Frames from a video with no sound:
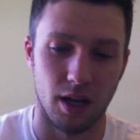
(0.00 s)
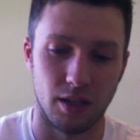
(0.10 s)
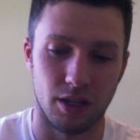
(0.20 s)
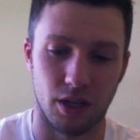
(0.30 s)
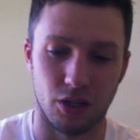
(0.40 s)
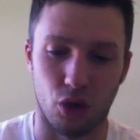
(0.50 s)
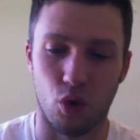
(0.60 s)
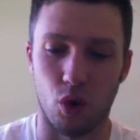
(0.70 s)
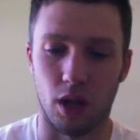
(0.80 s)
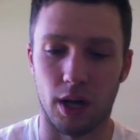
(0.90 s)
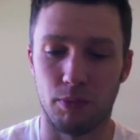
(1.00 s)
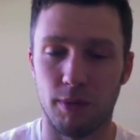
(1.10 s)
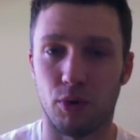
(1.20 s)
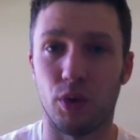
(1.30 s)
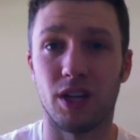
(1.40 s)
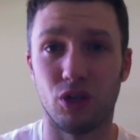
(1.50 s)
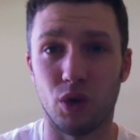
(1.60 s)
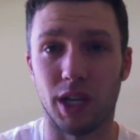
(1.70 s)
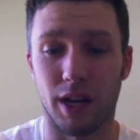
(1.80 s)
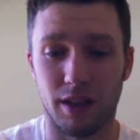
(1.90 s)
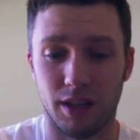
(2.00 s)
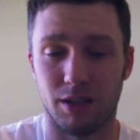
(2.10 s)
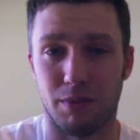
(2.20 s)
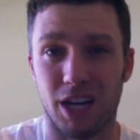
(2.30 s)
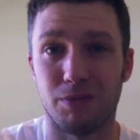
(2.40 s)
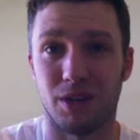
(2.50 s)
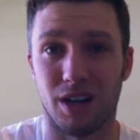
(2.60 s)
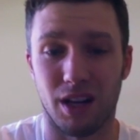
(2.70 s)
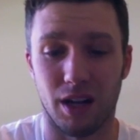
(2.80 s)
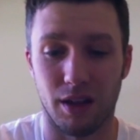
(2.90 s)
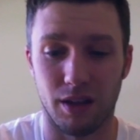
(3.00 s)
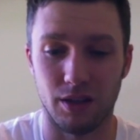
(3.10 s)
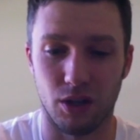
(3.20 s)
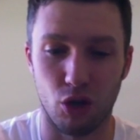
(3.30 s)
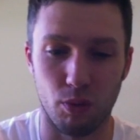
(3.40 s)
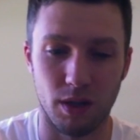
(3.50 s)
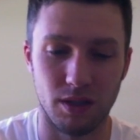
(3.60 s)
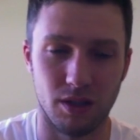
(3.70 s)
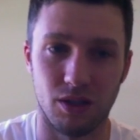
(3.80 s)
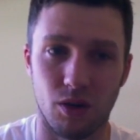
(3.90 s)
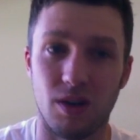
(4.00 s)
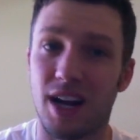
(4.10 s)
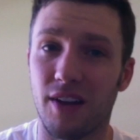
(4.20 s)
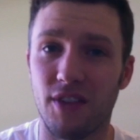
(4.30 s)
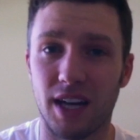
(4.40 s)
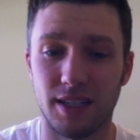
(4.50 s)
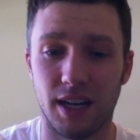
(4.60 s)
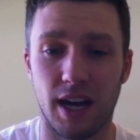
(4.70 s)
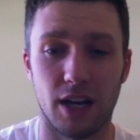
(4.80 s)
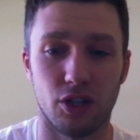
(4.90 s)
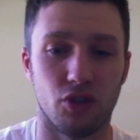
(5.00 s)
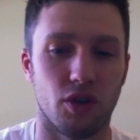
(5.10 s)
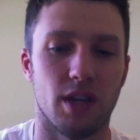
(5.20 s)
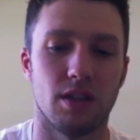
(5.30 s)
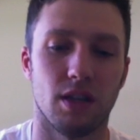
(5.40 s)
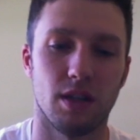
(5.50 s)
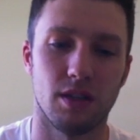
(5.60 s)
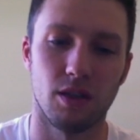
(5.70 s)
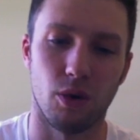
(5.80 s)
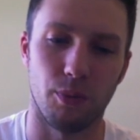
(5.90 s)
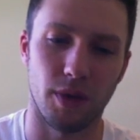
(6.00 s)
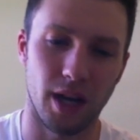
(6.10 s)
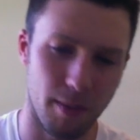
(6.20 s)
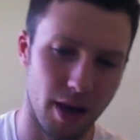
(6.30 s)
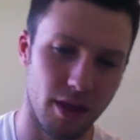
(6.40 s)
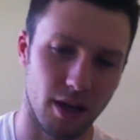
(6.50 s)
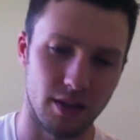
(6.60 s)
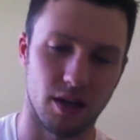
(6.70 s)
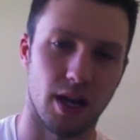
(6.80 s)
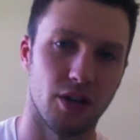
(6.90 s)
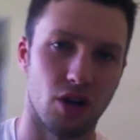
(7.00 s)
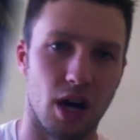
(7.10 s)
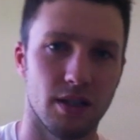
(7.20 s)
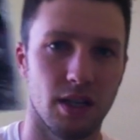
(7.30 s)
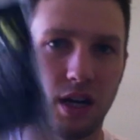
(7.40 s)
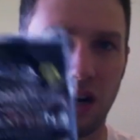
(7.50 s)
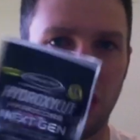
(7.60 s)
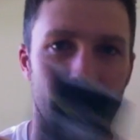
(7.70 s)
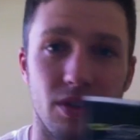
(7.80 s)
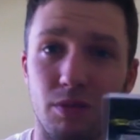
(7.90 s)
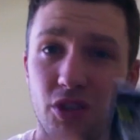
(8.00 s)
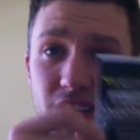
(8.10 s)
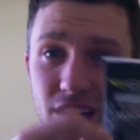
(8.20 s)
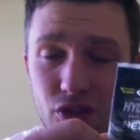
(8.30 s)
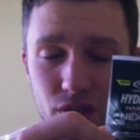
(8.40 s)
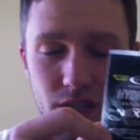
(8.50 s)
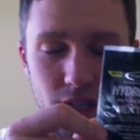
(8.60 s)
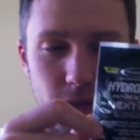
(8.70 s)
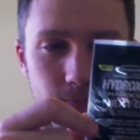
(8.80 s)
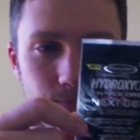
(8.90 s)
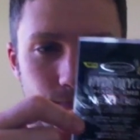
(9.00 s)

to quote a lot of people, we can do a lot of things in mice but not a lot of things in humans, and so none of that data actually translates. So kind of my thoughts on Hydroxycut are there's some really interesting